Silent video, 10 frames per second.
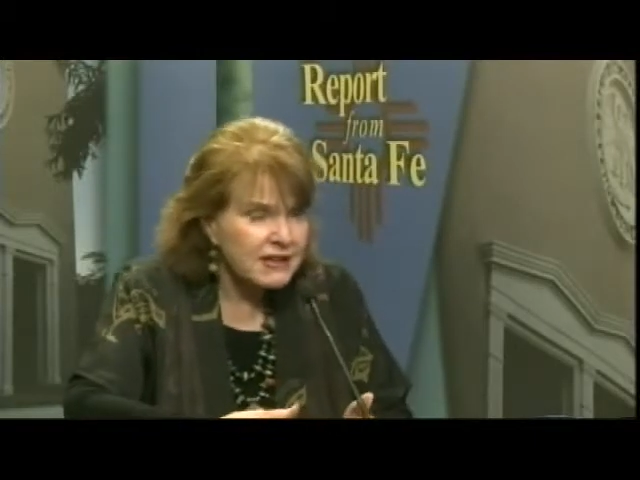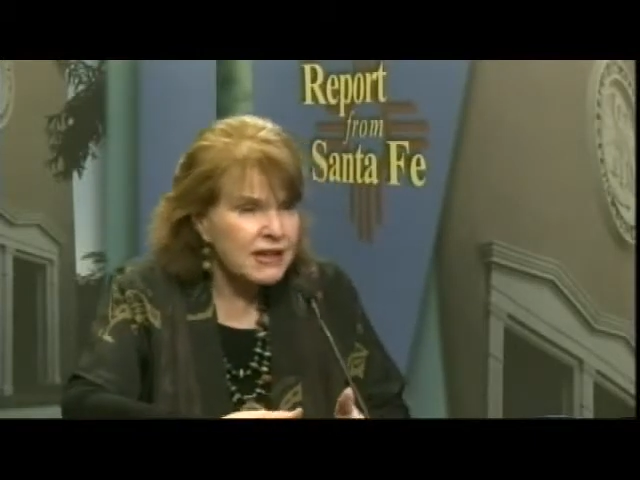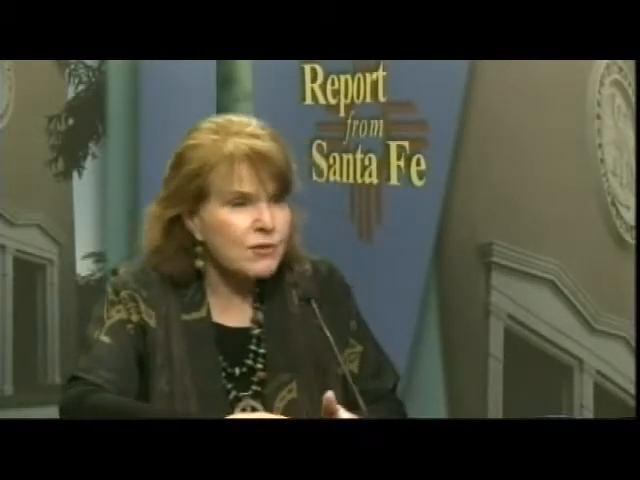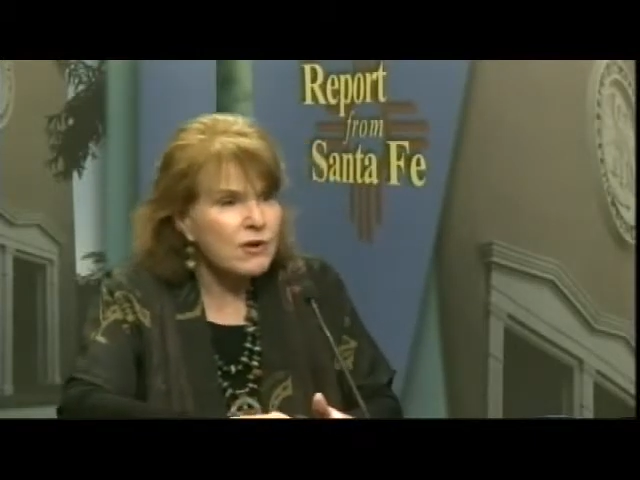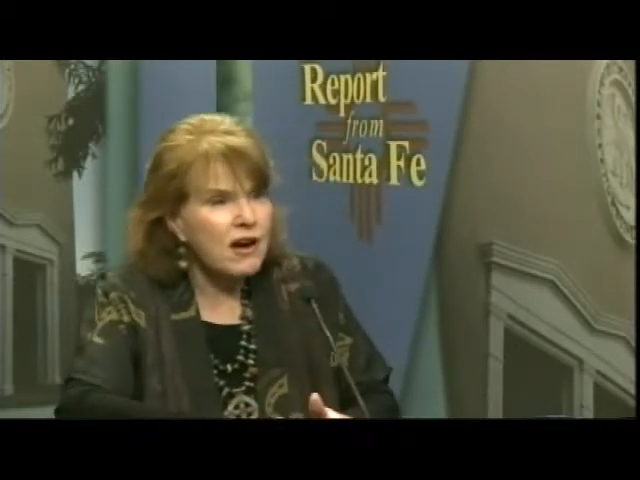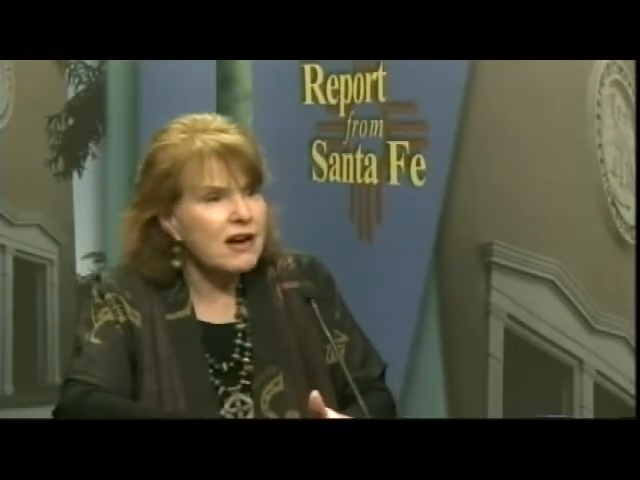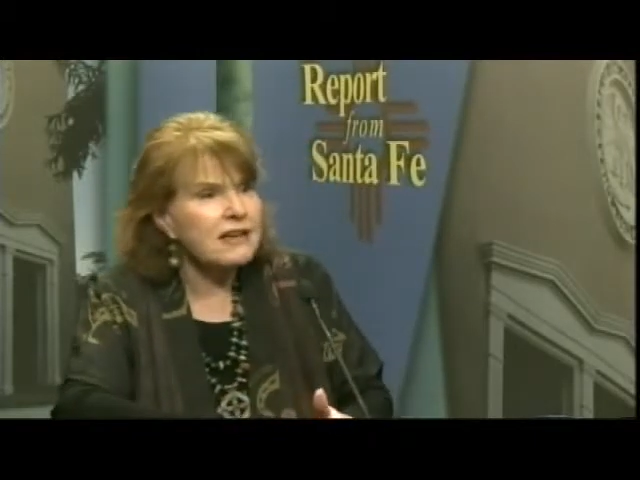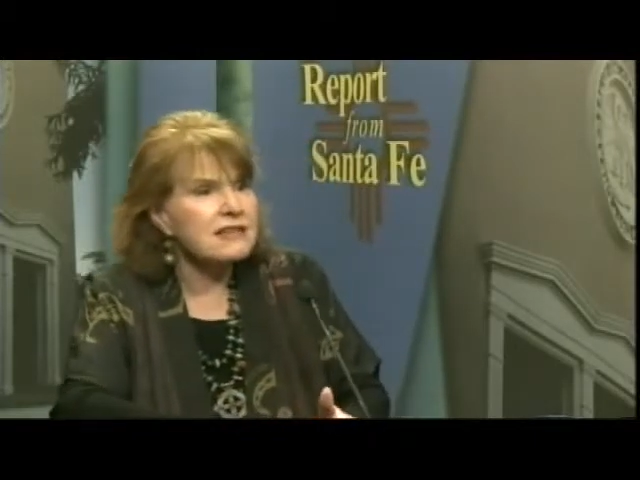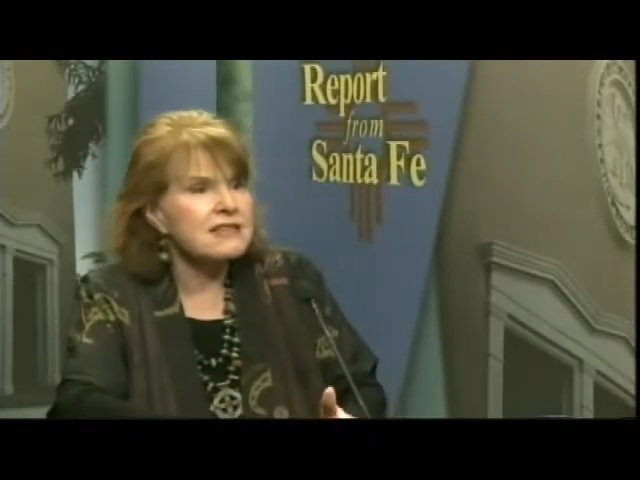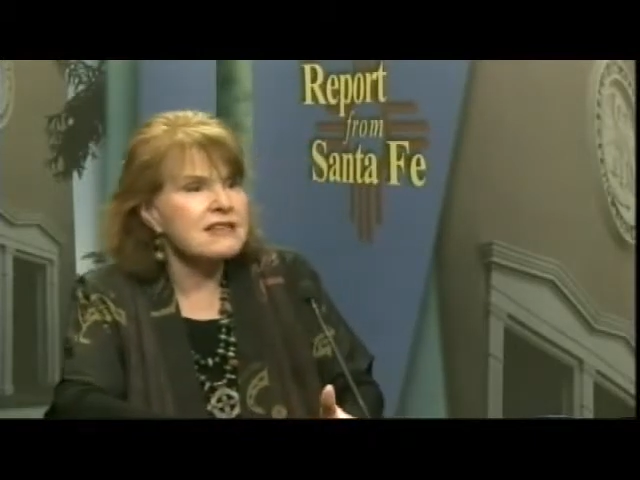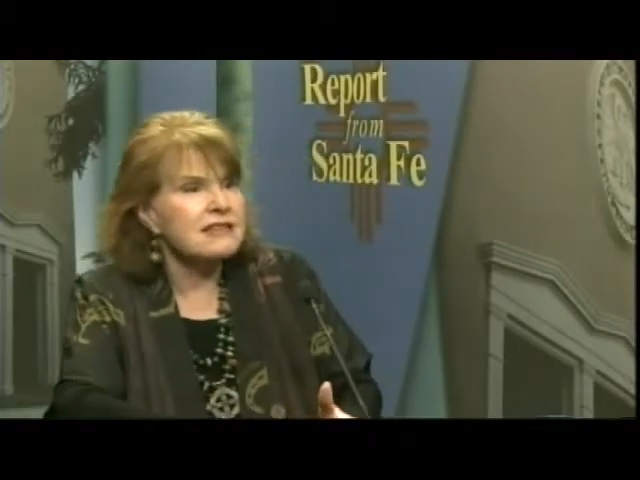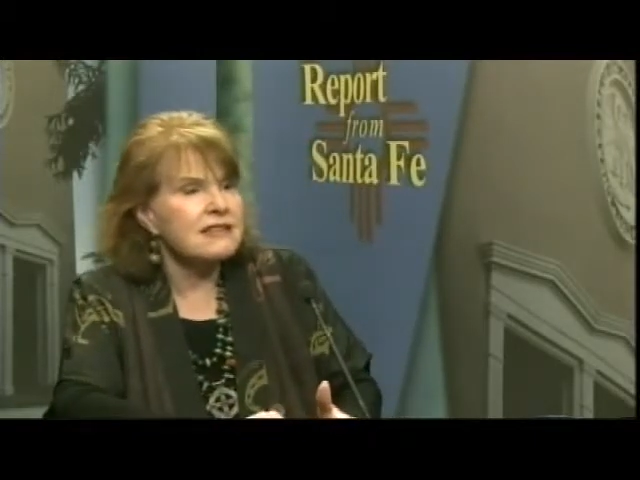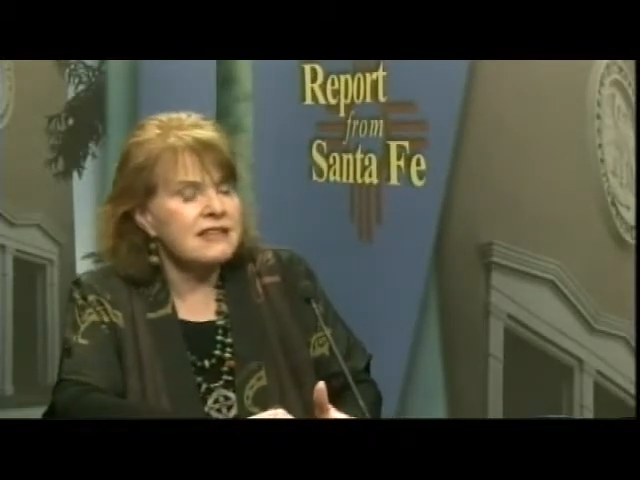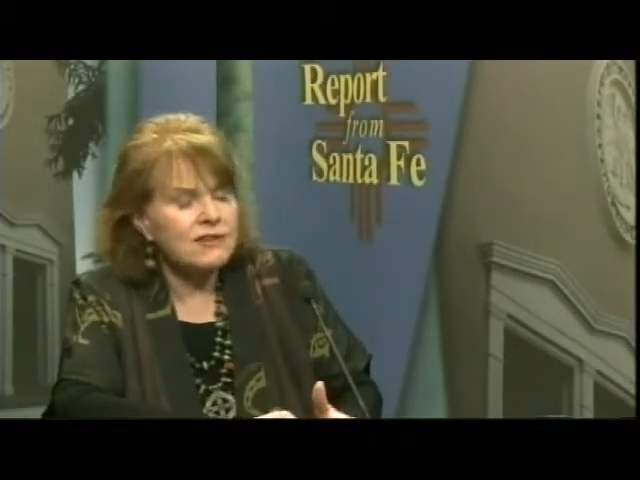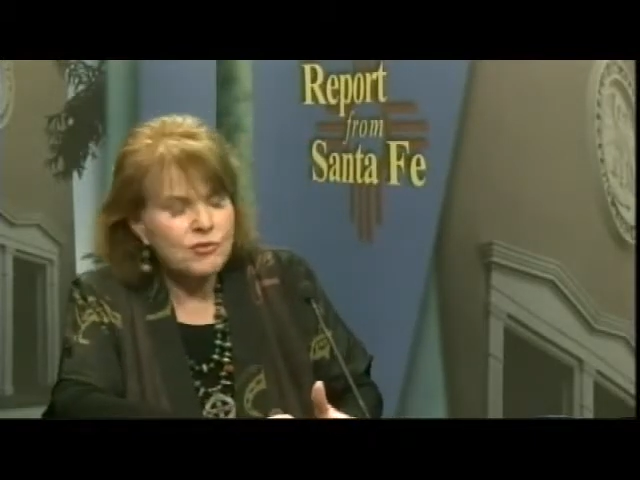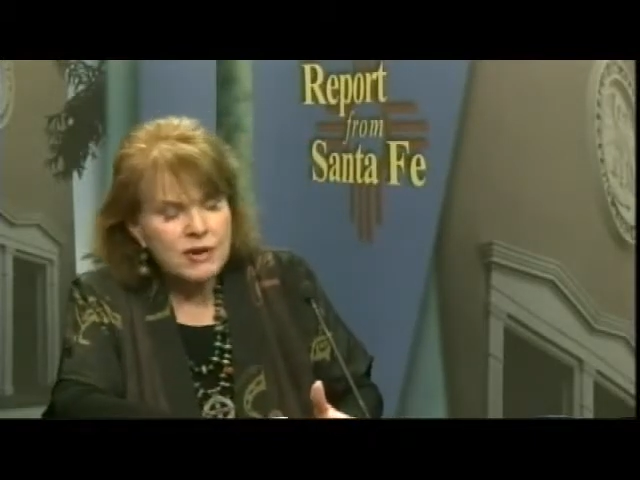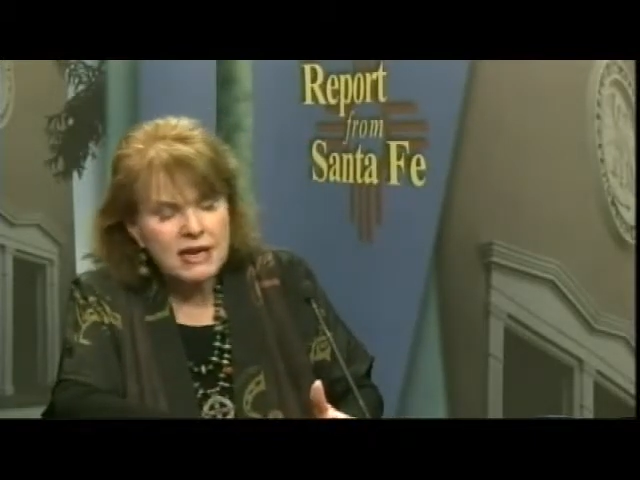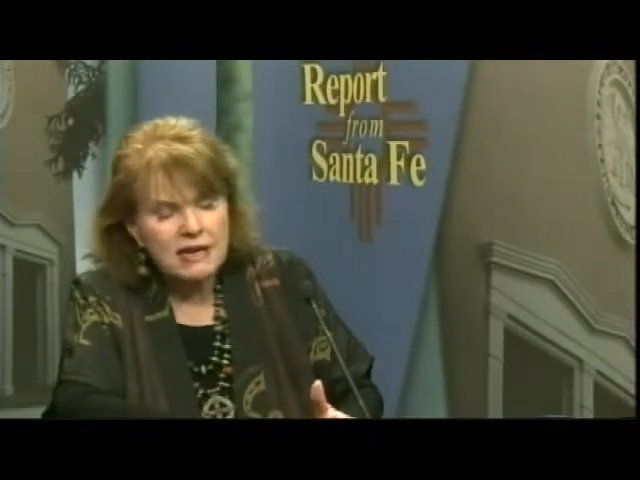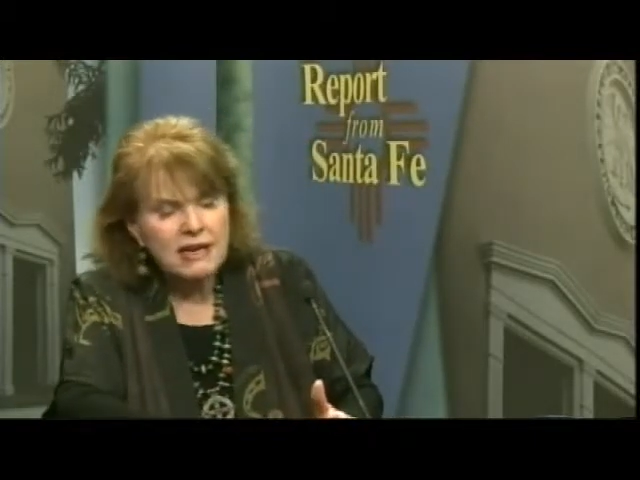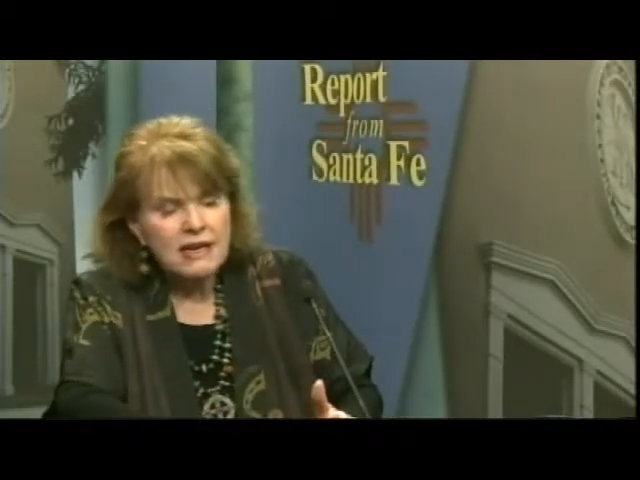There were audits that decreed